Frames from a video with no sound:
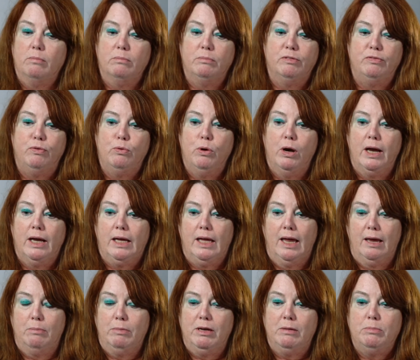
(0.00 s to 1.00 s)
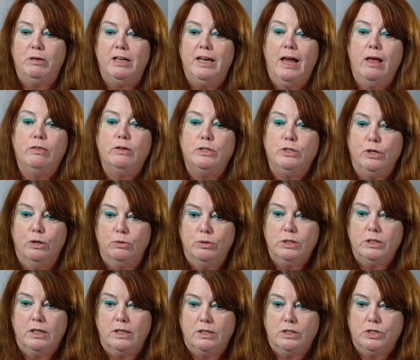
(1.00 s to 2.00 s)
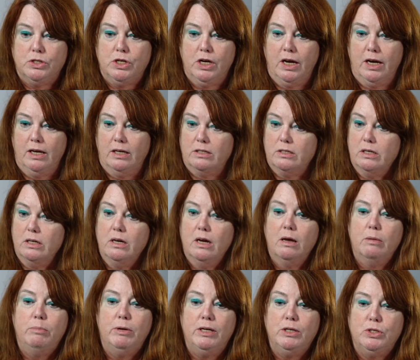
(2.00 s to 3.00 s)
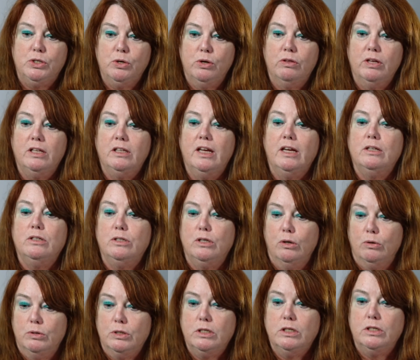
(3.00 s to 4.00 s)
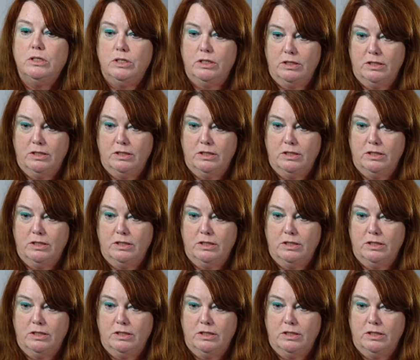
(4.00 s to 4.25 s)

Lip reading: before I came in, but now the dose has changed. Being sure that that dosage